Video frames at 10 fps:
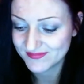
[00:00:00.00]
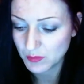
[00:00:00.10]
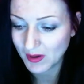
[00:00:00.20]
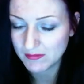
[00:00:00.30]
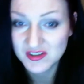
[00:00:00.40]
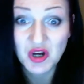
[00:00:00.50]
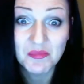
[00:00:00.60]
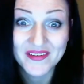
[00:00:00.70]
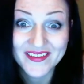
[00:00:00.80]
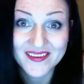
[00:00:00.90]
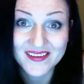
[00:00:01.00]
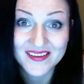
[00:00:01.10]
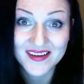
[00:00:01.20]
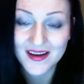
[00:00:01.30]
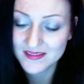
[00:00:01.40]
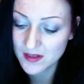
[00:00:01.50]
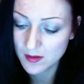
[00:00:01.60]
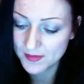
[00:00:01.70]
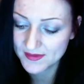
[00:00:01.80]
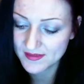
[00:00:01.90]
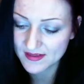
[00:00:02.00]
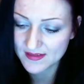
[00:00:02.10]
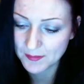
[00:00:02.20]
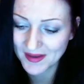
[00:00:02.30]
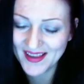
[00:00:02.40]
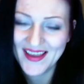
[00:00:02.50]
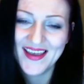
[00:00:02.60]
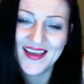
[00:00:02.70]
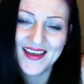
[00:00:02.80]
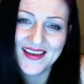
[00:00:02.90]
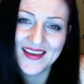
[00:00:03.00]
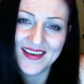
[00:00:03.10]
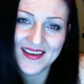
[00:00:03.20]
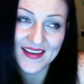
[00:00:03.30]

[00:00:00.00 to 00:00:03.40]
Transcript: Well, complete disaster, guys, complete disaster, but hey,